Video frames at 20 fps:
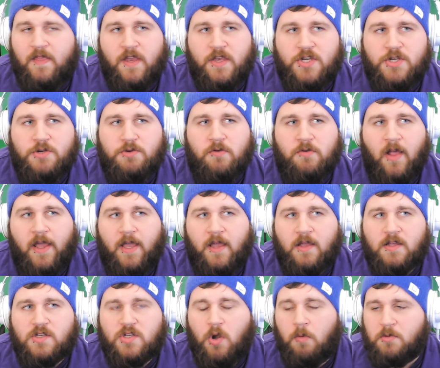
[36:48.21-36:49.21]
that you like
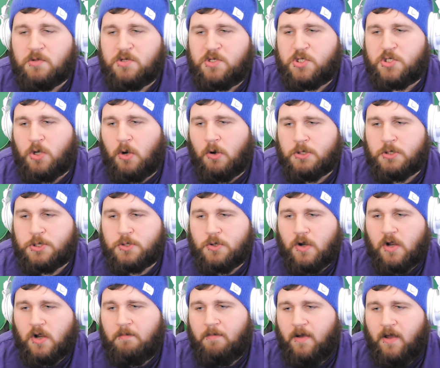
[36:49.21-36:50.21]
almost
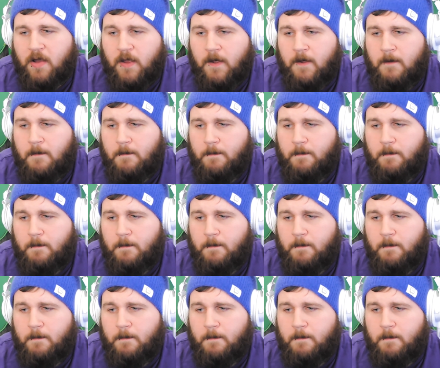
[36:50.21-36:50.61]
starstruck by?